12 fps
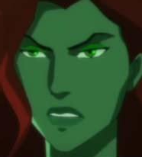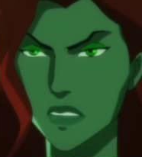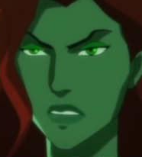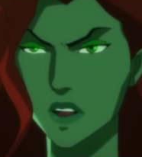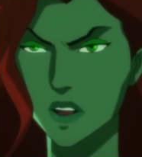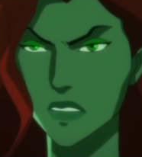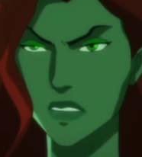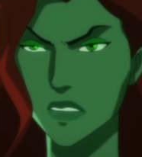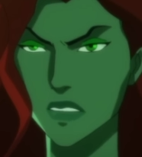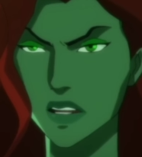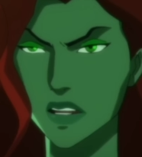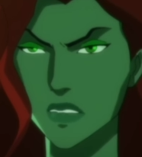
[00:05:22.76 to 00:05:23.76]
Don't worry
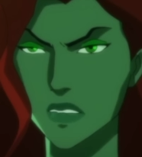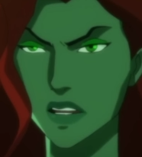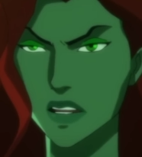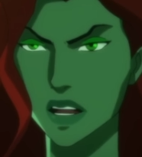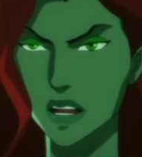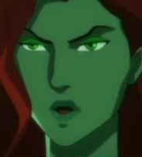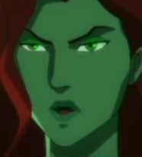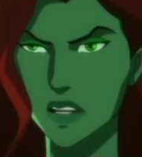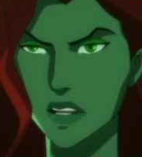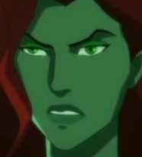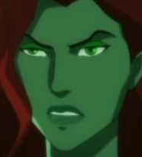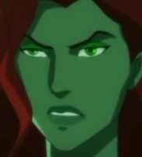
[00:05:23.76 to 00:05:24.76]
yourself with
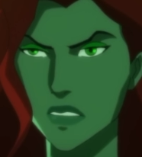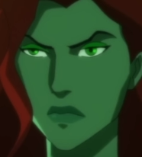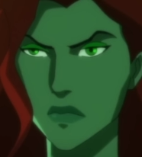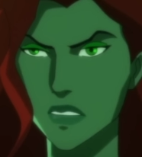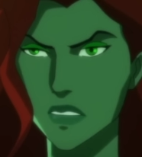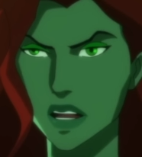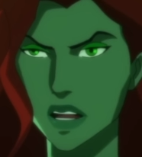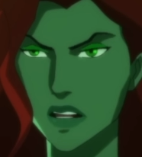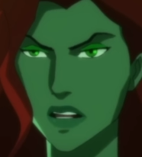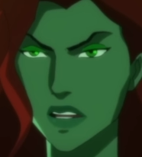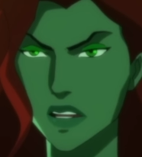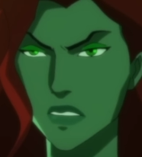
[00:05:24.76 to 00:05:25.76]
anyone or
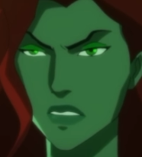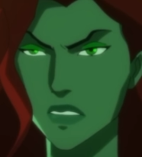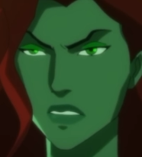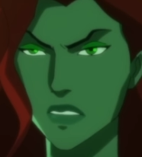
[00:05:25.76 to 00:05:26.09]
anything,